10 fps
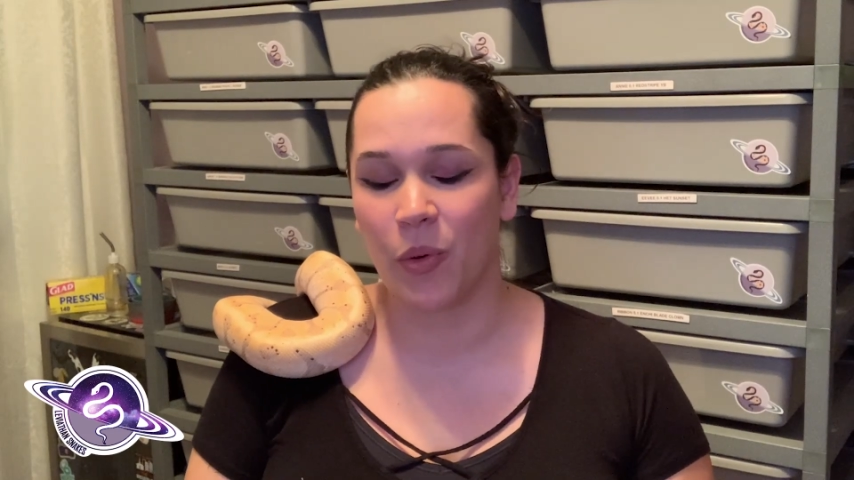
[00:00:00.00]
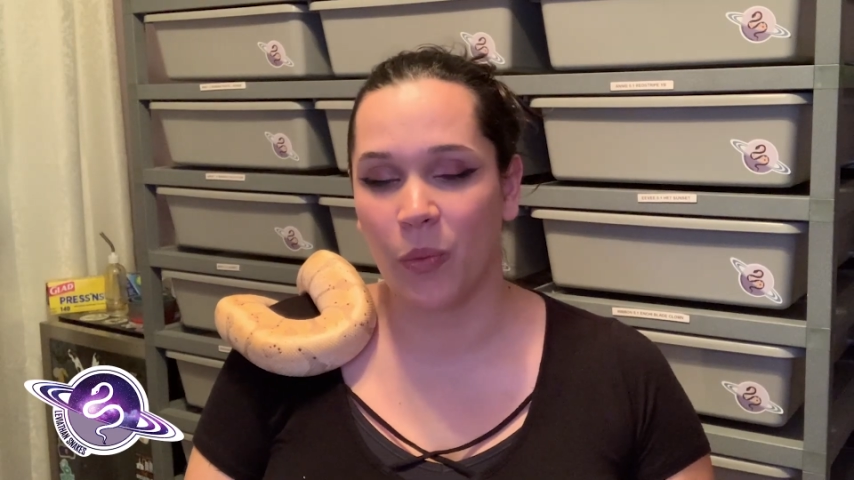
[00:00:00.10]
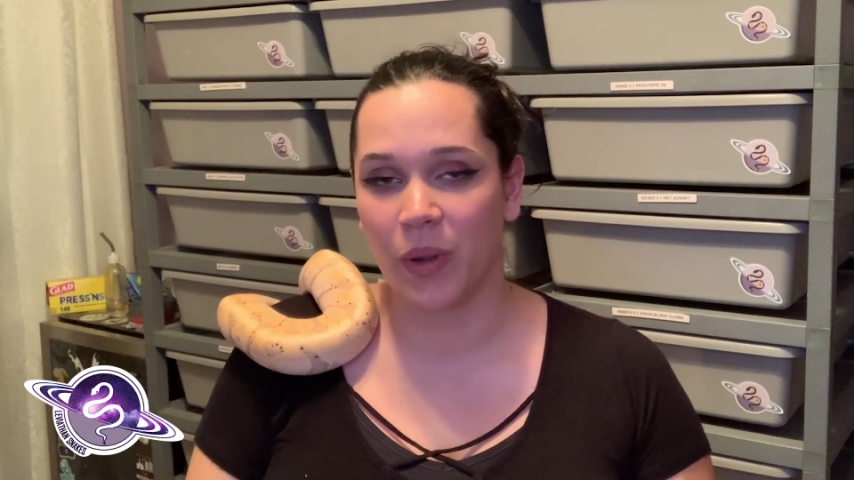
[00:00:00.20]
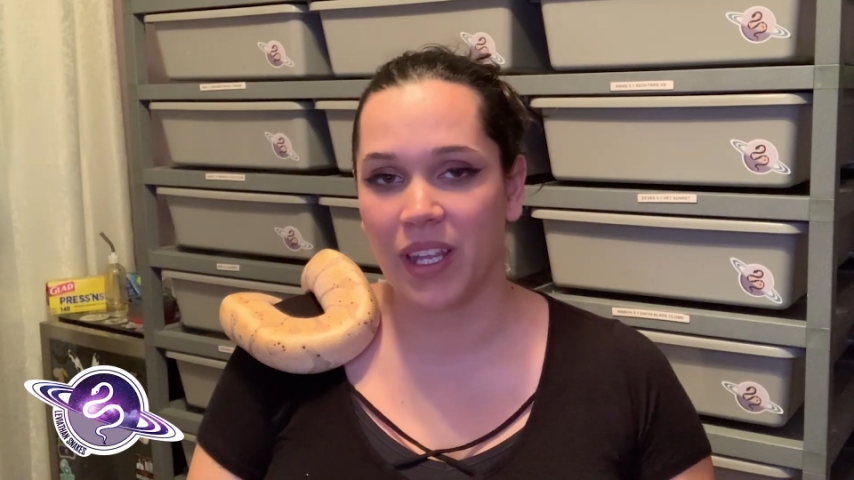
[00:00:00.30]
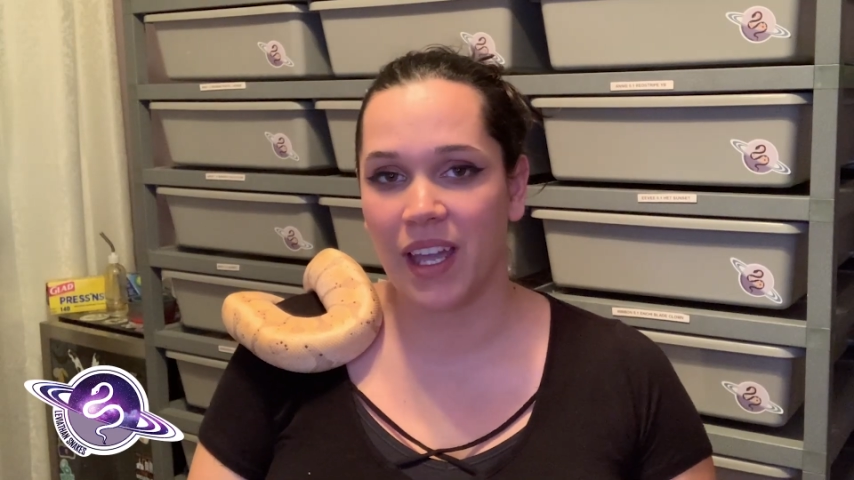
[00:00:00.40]

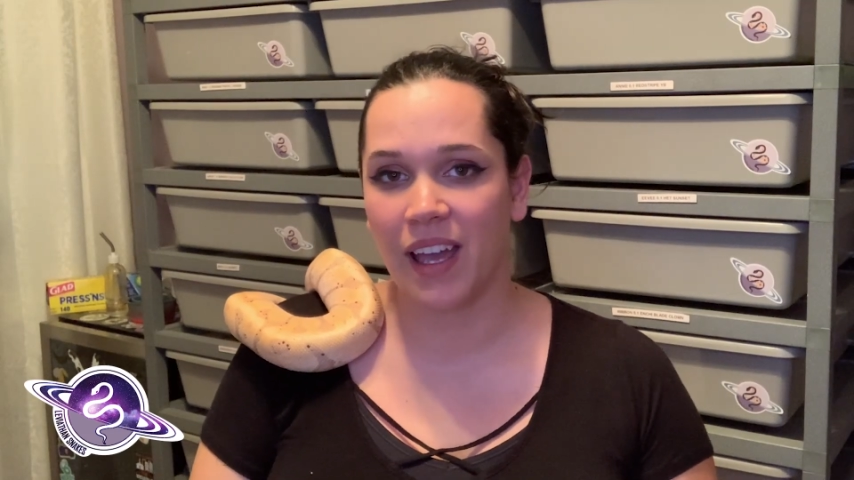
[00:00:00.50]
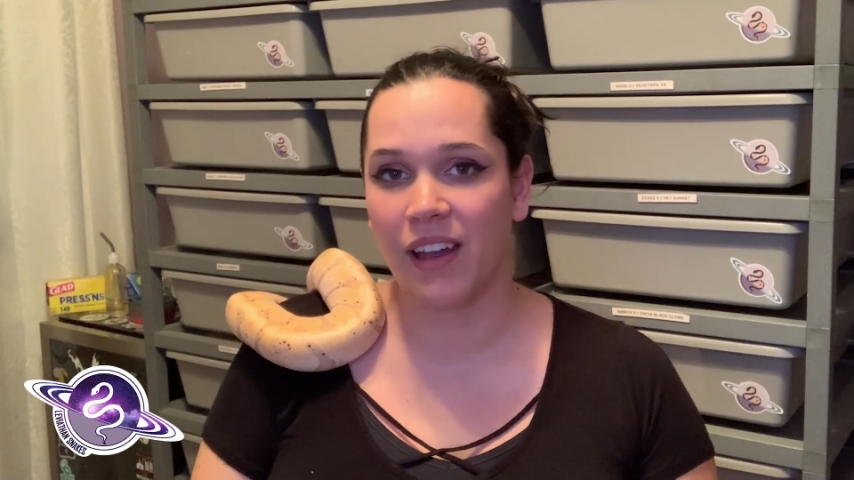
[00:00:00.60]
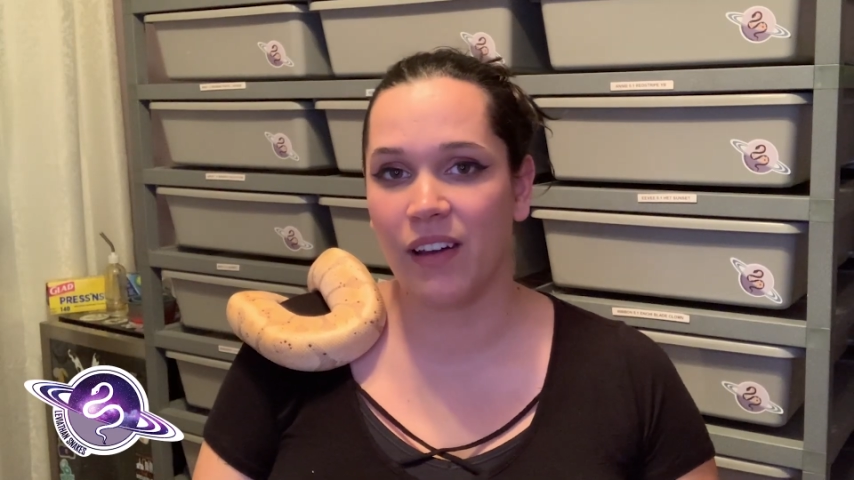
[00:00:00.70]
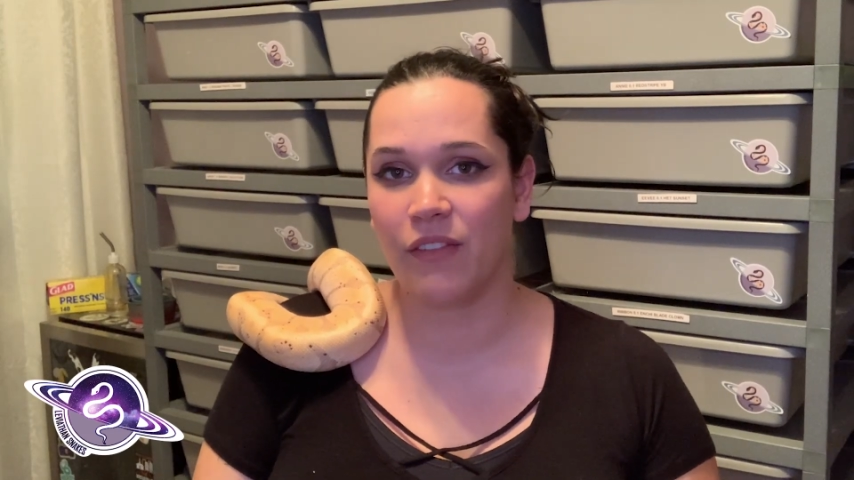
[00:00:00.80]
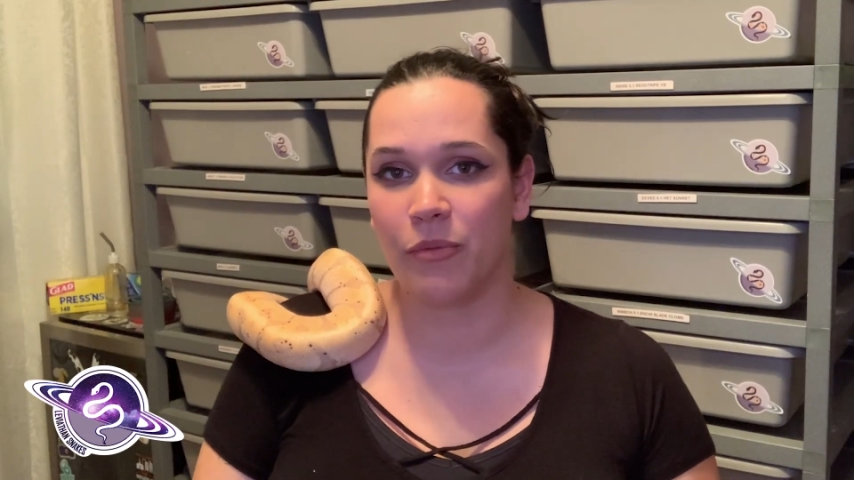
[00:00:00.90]
we
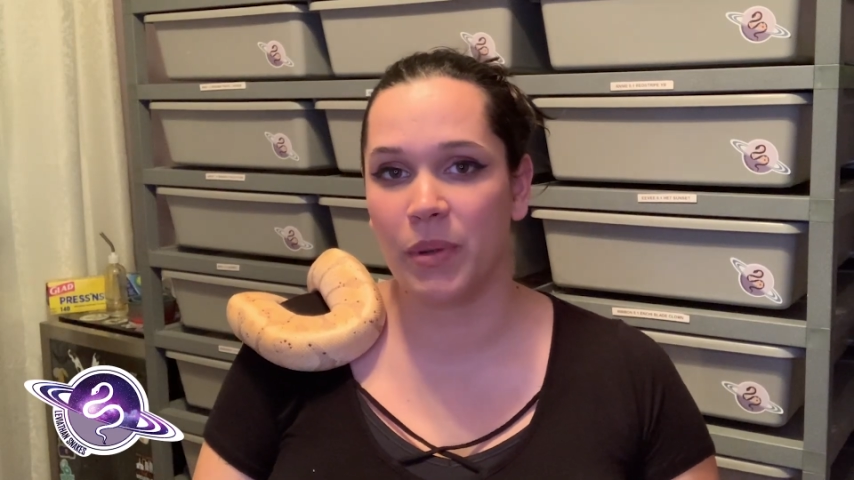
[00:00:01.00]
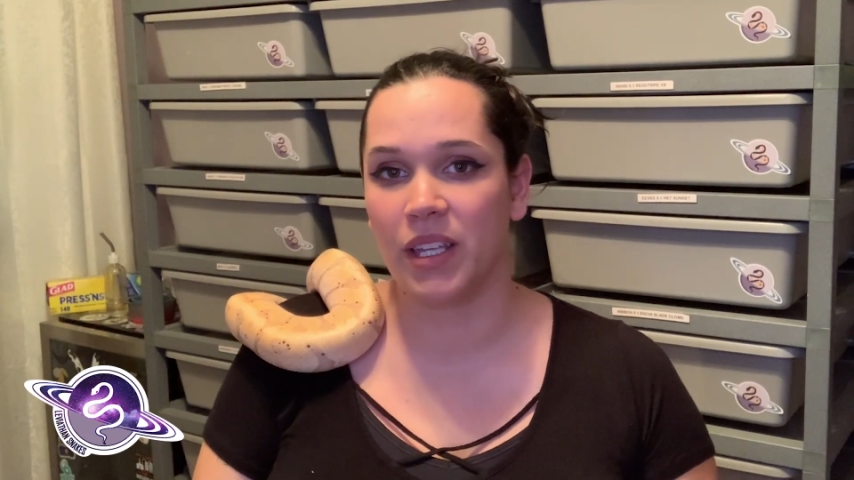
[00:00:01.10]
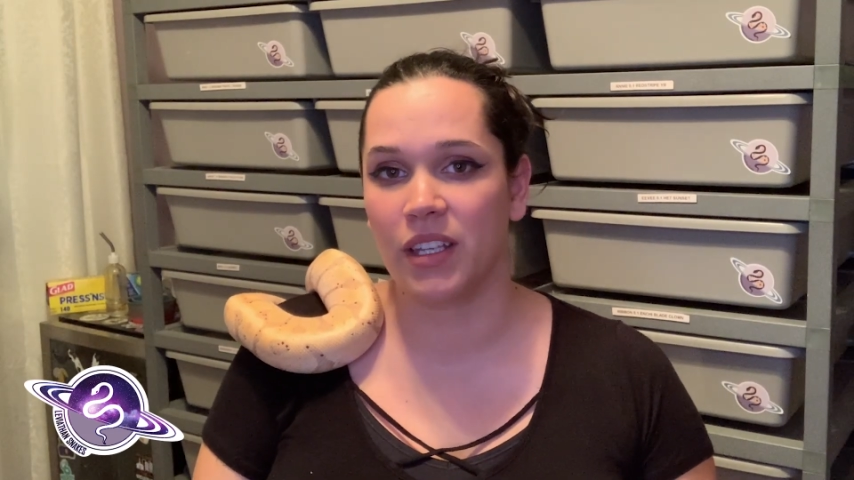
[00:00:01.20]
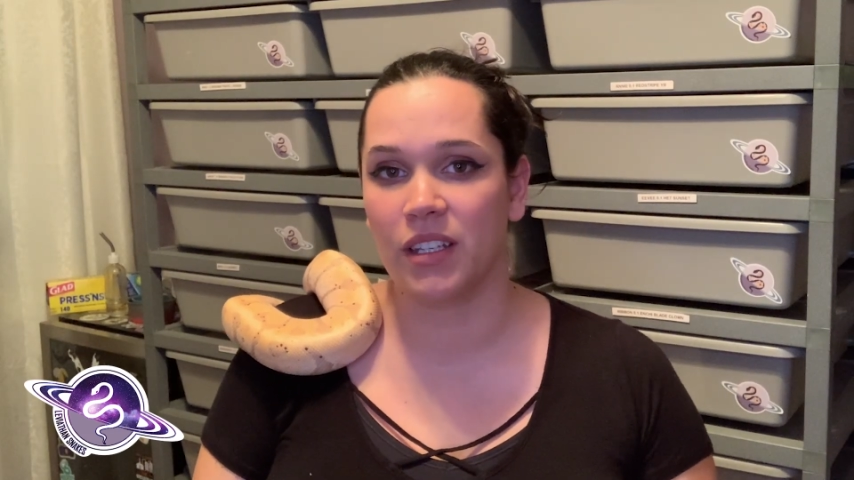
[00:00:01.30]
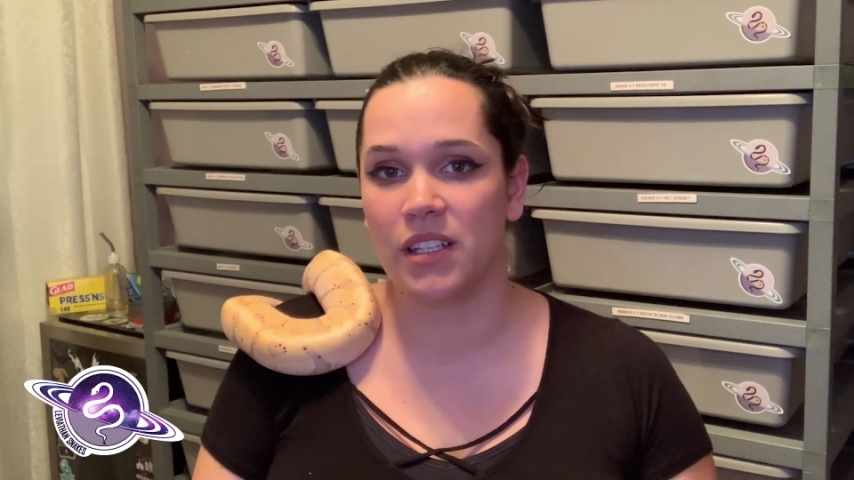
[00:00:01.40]
have
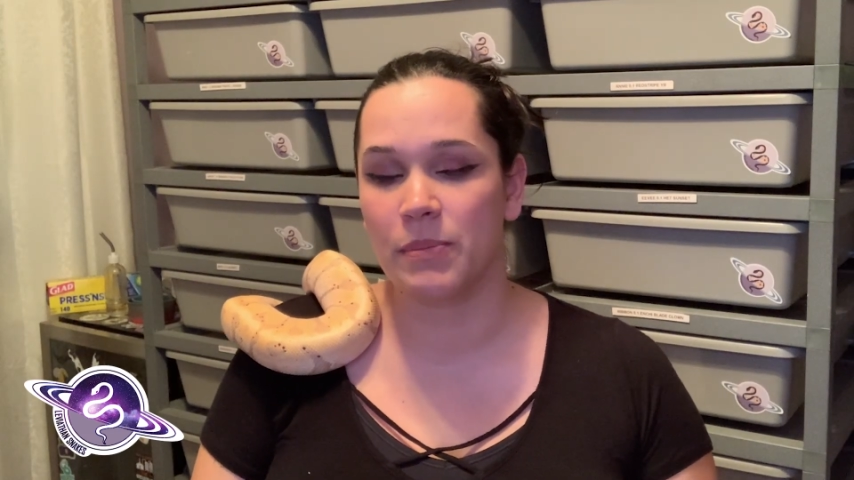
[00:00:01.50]
been